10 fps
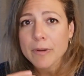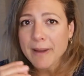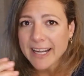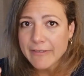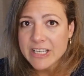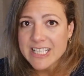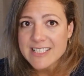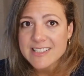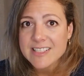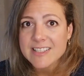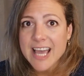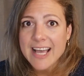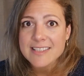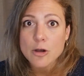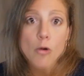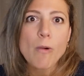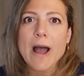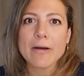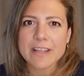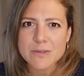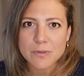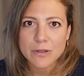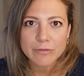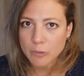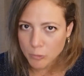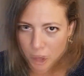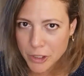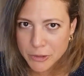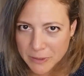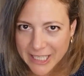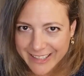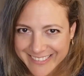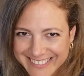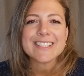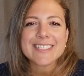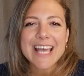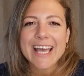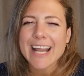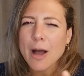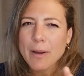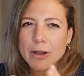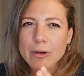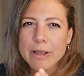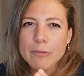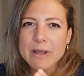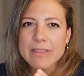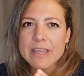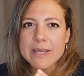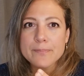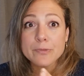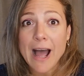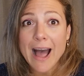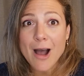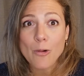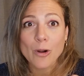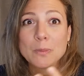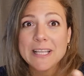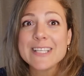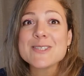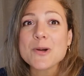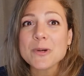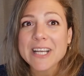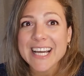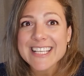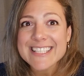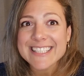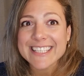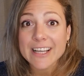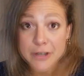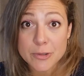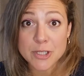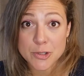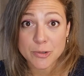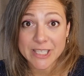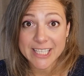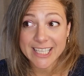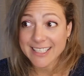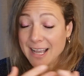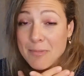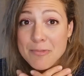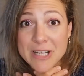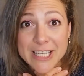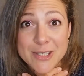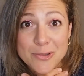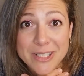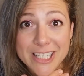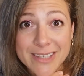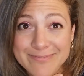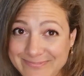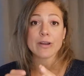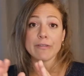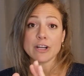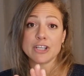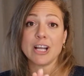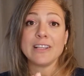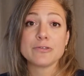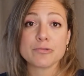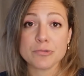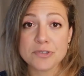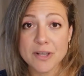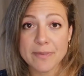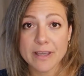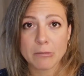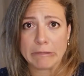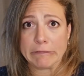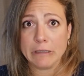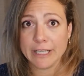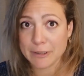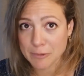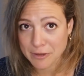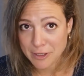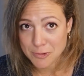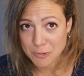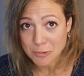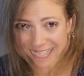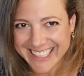we might have an instinct to ask, oh wow, that's beautiful, what are you playing? Instead, how about going with the, wow, you're playing so nicely. Are you enjoying it? I'm really enjoying it. Or if our child drew something and we have no idea what they drew,